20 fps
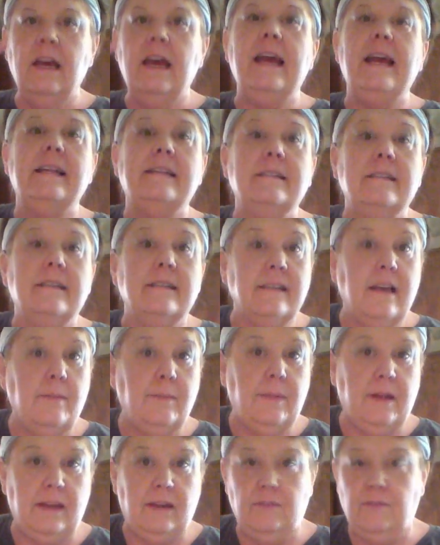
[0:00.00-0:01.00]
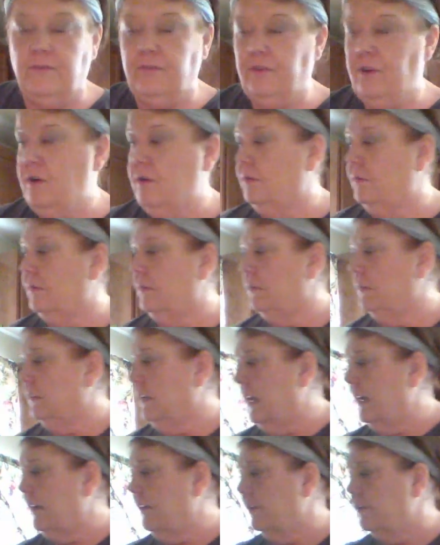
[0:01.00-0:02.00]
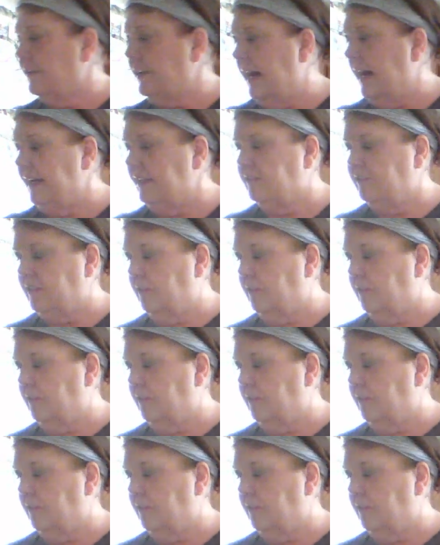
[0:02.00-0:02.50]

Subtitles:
It's because I'm eating fruit. A lot of your diets,